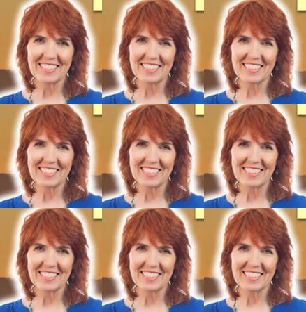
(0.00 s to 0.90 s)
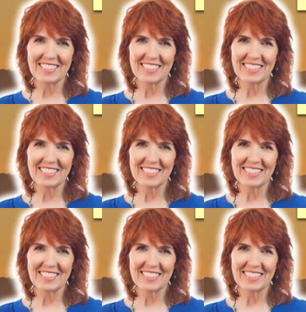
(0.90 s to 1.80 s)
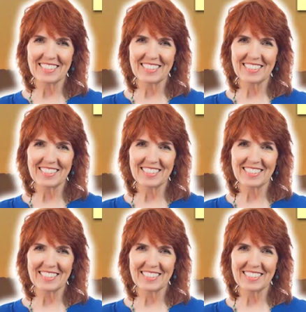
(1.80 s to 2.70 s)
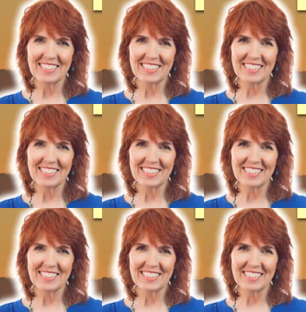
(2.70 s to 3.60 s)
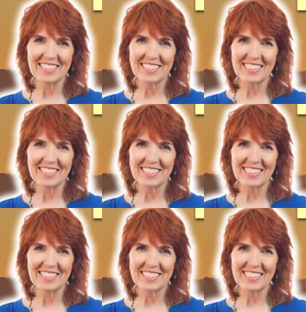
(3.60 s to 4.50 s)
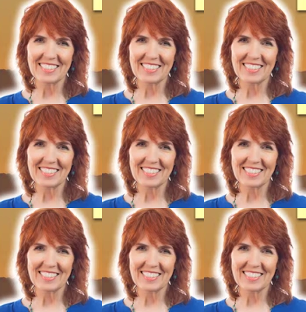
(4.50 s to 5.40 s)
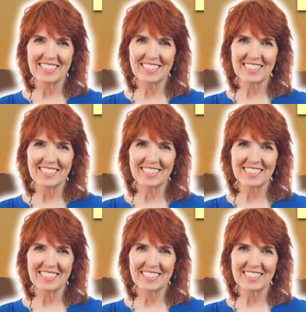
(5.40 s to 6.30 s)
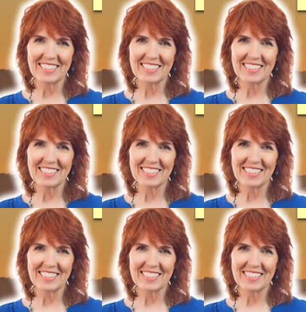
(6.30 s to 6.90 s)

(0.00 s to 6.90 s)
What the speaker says: This is a still picture; no speech is visible.